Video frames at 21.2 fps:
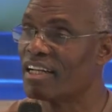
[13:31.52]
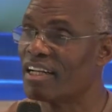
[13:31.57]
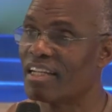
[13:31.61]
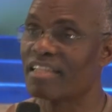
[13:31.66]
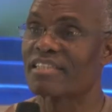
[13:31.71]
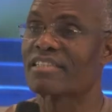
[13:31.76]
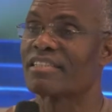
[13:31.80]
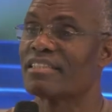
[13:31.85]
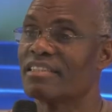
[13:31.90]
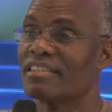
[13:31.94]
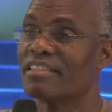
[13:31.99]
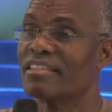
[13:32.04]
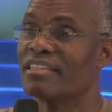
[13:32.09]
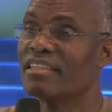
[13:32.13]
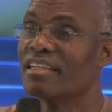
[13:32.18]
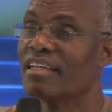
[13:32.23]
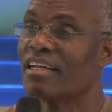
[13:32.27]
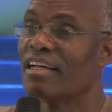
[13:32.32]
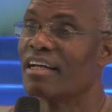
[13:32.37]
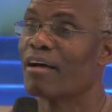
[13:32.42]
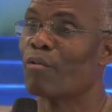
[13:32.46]
Listen,
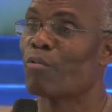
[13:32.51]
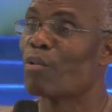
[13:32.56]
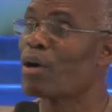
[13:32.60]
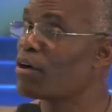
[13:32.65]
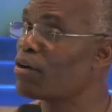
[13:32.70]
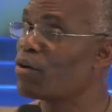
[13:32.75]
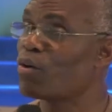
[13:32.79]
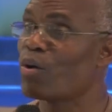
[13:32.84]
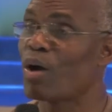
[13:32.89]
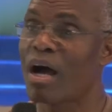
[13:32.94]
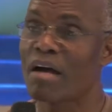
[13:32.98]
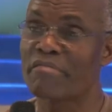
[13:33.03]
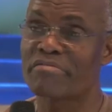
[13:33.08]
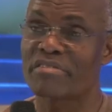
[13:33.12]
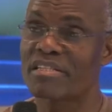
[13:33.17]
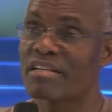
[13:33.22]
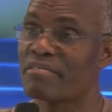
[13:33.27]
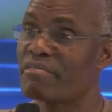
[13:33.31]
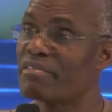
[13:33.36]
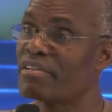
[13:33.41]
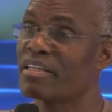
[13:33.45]
we're going to have
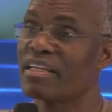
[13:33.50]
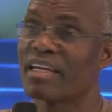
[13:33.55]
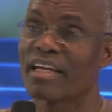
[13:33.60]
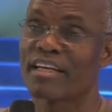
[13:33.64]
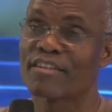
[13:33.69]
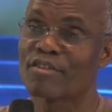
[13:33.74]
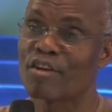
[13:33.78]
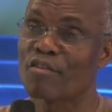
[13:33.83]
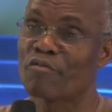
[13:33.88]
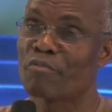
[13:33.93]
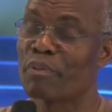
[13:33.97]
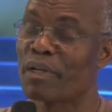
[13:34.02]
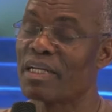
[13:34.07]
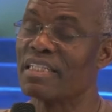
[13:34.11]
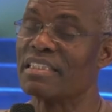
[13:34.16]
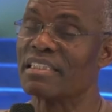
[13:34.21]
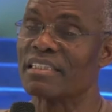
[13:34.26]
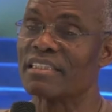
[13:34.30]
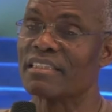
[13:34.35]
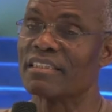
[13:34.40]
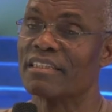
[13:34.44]
seven years of
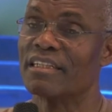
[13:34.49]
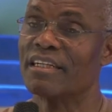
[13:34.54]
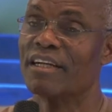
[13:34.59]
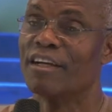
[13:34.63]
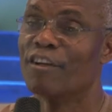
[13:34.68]
plenty.